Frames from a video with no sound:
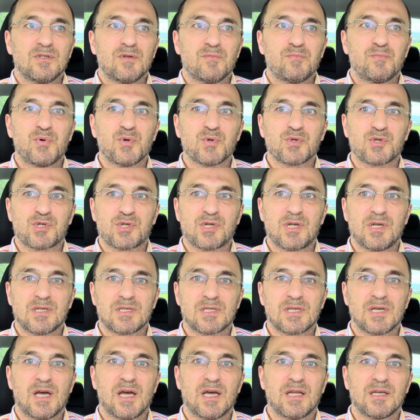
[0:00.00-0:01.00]
push his
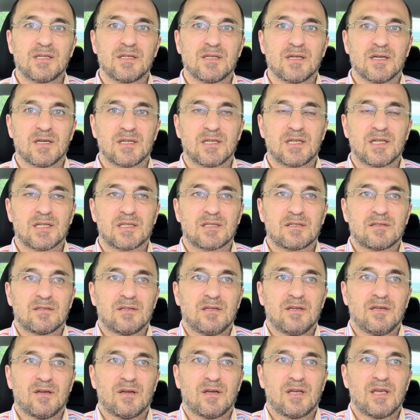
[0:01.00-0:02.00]
idea
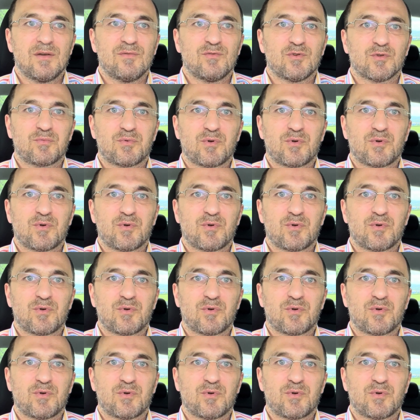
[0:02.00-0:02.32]
that he would